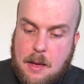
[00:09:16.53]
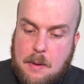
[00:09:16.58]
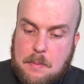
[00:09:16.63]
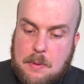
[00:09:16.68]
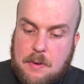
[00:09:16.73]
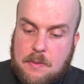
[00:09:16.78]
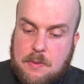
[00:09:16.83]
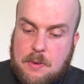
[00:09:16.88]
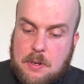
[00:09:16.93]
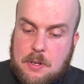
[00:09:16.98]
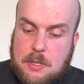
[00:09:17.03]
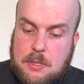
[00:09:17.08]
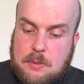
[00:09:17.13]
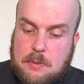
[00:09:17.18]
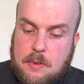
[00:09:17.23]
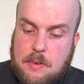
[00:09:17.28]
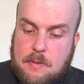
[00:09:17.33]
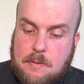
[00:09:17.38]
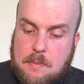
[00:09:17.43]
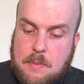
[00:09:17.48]
But of course
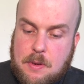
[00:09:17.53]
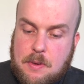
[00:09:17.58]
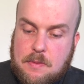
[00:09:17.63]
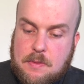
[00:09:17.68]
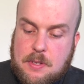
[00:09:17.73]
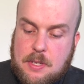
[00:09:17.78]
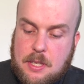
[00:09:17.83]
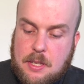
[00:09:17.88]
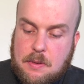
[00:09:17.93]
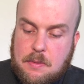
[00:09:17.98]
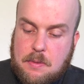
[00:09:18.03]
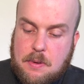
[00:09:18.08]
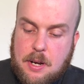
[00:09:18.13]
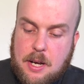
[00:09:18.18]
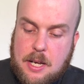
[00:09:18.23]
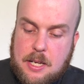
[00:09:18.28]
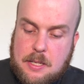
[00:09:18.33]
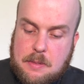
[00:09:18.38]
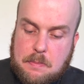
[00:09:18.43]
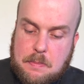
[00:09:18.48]
we've moved to the
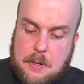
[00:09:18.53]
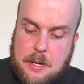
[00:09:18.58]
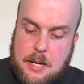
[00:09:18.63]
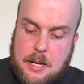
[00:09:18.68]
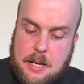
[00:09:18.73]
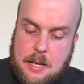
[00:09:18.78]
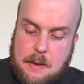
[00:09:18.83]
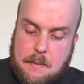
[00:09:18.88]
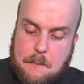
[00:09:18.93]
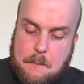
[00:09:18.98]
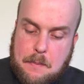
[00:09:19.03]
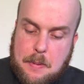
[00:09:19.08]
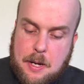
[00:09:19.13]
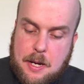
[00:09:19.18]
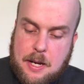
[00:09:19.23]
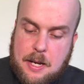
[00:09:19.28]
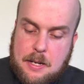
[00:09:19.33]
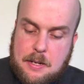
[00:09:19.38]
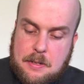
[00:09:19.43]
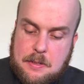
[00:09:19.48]
right by
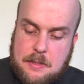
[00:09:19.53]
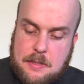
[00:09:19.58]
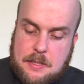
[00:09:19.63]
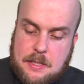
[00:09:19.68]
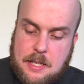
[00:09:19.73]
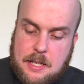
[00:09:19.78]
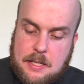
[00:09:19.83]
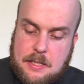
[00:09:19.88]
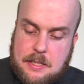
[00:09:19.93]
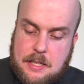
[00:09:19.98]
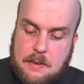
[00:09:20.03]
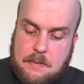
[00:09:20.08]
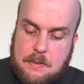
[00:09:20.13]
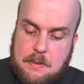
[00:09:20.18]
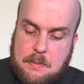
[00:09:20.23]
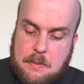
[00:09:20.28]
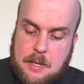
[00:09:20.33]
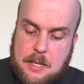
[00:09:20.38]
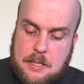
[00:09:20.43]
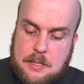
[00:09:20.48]
pi on 6, haven't
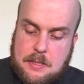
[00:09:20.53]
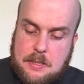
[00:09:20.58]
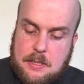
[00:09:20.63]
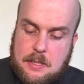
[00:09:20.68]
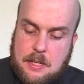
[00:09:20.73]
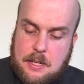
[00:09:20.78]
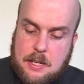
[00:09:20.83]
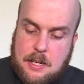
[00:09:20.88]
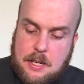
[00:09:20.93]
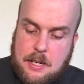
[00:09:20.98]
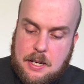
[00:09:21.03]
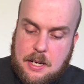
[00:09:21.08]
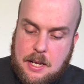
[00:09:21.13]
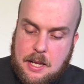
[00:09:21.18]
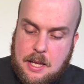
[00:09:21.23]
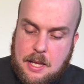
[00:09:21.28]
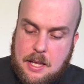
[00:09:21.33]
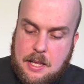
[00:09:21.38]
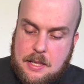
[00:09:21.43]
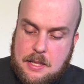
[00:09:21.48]
we? So
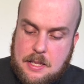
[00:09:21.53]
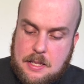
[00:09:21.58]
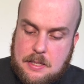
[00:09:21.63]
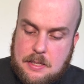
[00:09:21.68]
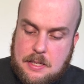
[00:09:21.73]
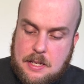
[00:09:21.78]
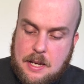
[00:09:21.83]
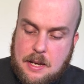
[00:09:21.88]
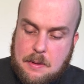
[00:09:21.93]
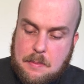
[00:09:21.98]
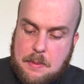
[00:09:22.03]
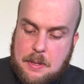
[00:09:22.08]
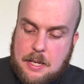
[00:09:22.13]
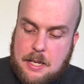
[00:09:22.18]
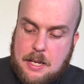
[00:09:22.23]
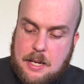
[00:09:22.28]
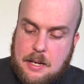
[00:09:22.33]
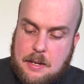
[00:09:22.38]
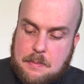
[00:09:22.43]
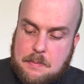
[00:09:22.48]
this now
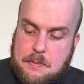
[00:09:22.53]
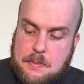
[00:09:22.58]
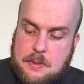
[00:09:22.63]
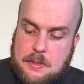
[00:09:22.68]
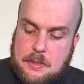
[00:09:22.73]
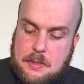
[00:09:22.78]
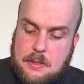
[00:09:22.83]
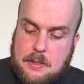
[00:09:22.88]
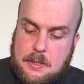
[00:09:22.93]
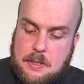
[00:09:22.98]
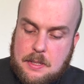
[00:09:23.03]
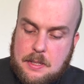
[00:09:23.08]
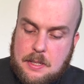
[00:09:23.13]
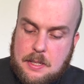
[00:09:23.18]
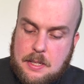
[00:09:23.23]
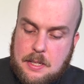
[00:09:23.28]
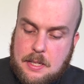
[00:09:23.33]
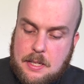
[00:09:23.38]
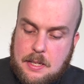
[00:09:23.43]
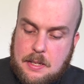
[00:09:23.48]
becomes
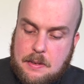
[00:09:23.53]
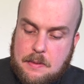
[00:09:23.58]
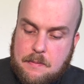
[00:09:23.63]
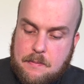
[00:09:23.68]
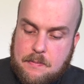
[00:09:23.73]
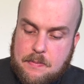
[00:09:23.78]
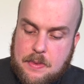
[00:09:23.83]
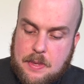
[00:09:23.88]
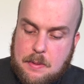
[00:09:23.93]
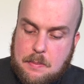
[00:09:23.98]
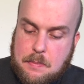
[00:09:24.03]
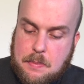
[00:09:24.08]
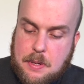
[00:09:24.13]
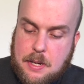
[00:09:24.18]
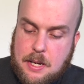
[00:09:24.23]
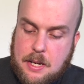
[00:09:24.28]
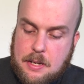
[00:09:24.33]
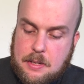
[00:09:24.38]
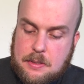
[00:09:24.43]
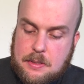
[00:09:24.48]

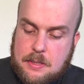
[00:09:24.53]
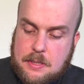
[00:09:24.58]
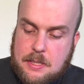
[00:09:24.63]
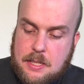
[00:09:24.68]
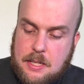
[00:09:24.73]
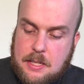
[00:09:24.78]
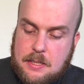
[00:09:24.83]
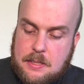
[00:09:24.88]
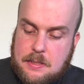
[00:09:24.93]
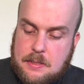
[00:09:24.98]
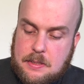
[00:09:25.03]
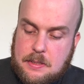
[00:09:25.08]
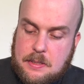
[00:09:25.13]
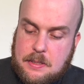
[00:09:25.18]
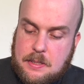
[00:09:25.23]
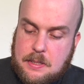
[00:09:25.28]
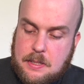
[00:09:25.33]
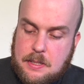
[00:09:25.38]
pi on 6.